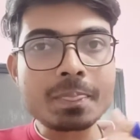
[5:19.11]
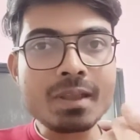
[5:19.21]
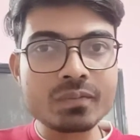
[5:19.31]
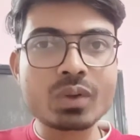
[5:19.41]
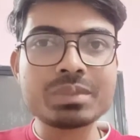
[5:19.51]

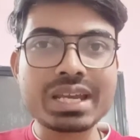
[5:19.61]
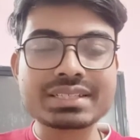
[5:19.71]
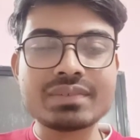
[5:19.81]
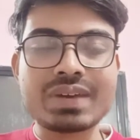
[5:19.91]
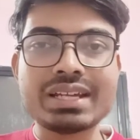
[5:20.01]
from the excel
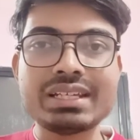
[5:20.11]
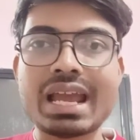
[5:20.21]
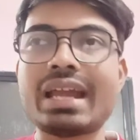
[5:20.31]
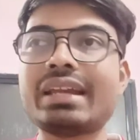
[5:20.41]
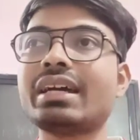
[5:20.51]
file.
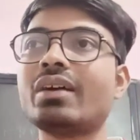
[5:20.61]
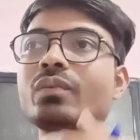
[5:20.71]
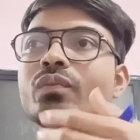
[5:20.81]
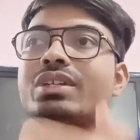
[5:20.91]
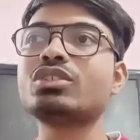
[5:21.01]
And
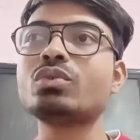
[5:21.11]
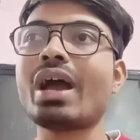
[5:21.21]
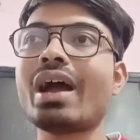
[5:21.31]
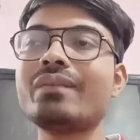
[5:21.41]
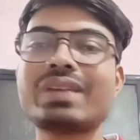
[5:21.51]
once you
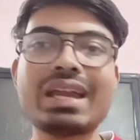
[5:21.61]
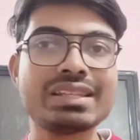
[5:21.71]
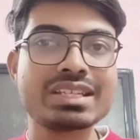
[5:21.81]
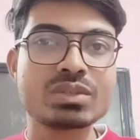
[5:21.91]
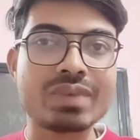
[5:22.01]
have get
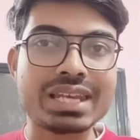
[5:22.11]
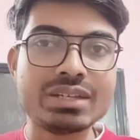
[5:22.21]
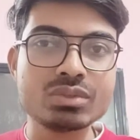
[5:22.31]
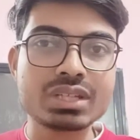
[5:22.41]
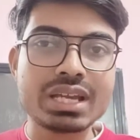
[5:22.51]
these
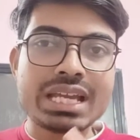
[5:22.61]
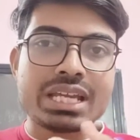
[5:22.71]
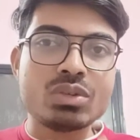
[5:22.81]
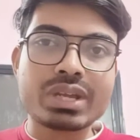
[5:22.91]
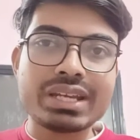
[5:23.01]
values,
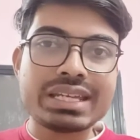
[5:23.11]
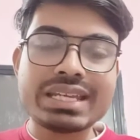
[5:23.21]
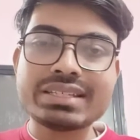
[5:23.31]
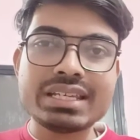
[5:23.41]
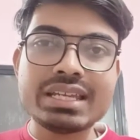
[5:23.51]
you can
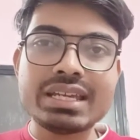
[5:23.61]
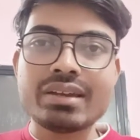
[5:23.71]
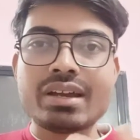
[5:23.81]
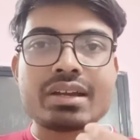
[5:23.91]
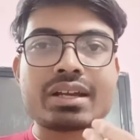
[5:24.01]
easily
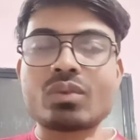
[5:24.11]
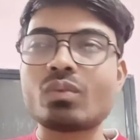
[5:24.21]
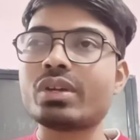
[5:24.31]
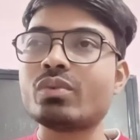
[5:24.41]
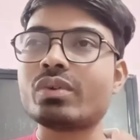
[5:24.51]

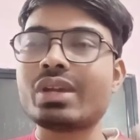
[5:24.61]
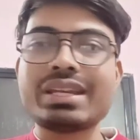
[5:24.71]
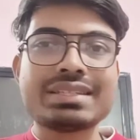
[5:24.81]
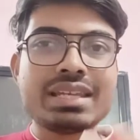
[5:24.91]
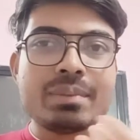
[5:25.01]
you can
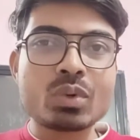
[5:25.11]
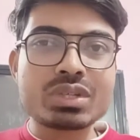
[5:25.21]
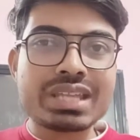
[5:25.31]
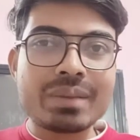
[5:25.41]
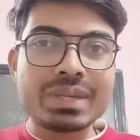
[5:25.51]
easily put
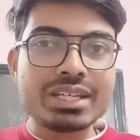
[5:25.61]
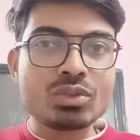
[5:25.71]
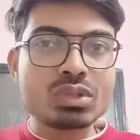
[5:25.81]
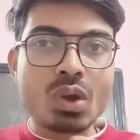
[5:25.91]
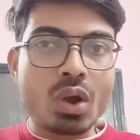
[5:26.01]
them into
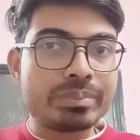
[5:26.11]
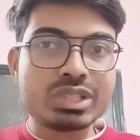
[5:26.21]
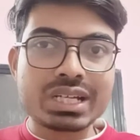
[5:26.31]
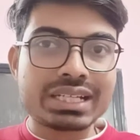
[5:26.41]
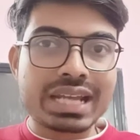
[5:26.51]
the
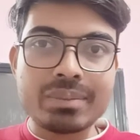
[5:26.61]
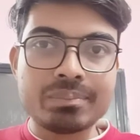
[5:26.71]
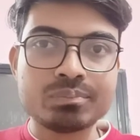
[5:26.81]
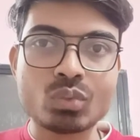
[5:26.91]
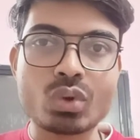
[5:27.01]
object type.
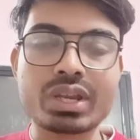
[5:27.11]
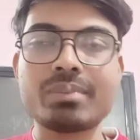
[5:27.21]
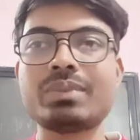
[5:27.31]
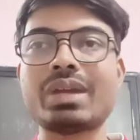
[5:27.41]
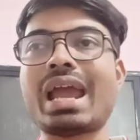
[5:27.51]
Okay,
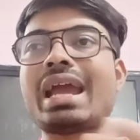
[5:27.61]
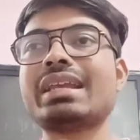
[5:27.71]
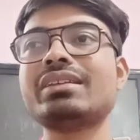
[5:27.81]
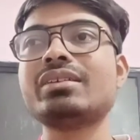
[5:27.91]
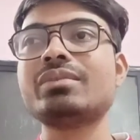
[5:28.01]
and
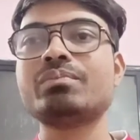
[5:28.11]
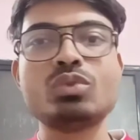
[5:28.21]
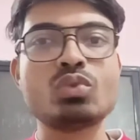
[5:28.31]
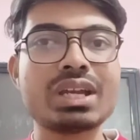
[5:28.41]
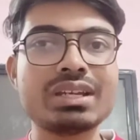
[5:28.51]
you
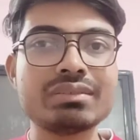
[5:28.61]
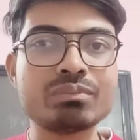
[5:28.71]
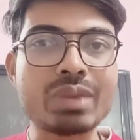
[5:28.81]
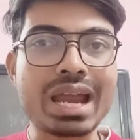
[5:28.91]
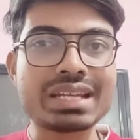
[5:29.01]
can
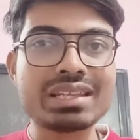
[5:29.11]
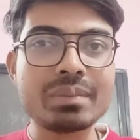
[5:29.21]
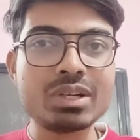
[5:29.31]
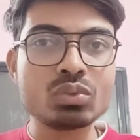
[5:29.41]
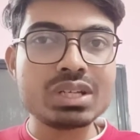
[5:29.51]
add them
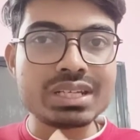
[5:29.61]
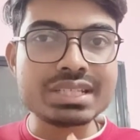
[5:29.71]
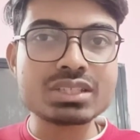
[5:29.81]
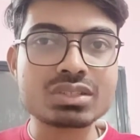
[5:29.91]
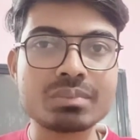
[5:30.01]
into the
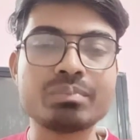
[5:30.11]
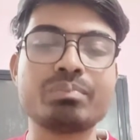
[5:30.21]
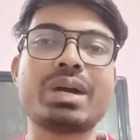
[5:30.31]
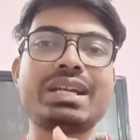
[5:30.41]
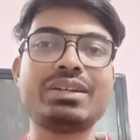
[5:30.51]
list
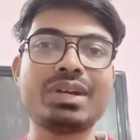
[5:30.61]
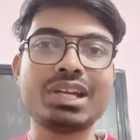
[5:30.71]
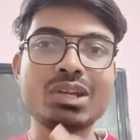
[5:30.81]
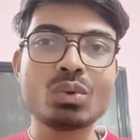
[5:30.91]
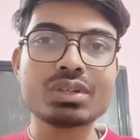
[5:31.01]
by
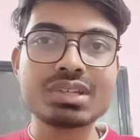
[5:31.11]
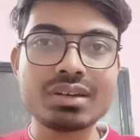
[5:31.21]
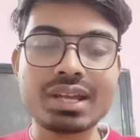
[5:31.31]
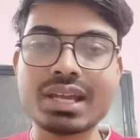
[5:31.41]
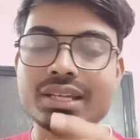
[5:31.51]
iterating over there,
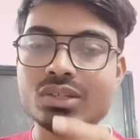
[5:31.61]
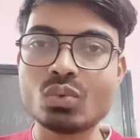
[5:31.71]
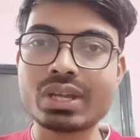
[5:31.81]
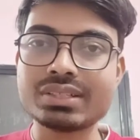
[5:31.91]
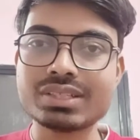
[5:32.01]
and you
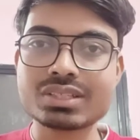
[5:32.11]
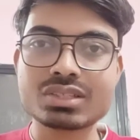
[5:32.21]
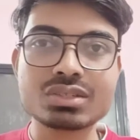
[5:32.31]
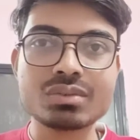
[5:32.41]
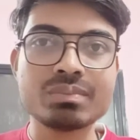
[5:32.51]
can just
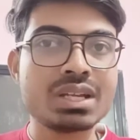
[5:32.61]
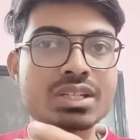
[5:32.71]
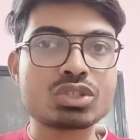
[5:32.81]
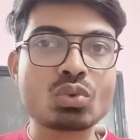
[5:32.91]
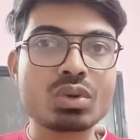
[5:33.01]

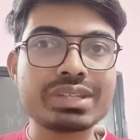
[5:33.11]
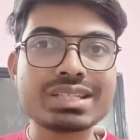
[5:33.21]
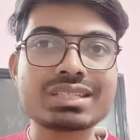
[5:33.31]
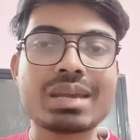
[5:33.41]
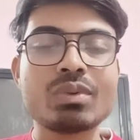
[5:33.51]
store these
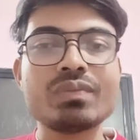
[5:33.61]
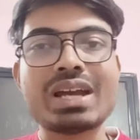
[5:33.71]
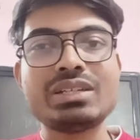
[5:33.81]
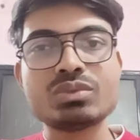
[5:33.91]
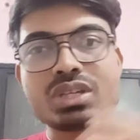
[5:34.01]
type of
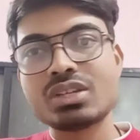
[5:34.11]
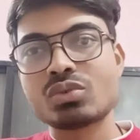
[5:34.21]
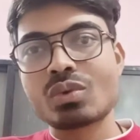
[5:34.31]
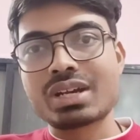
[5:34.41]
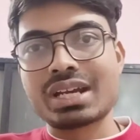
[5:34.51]
values into
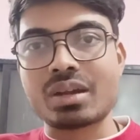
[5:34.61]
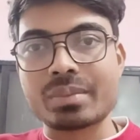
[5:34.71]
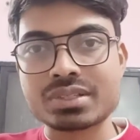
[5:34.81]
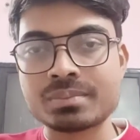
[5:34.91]
your database.